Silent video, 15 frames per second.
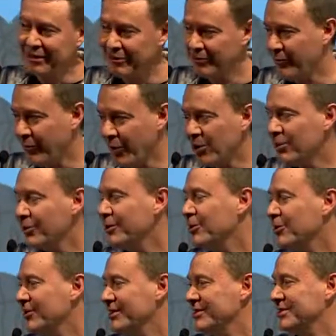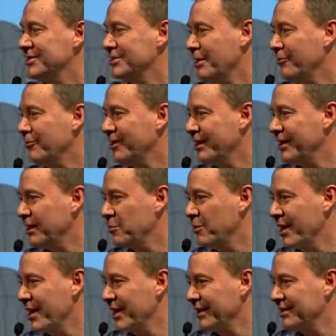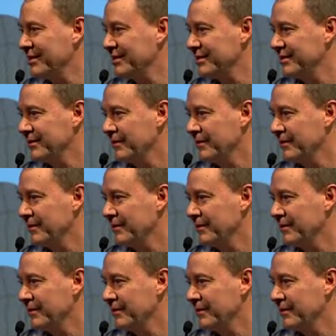following all this stuff that he commands.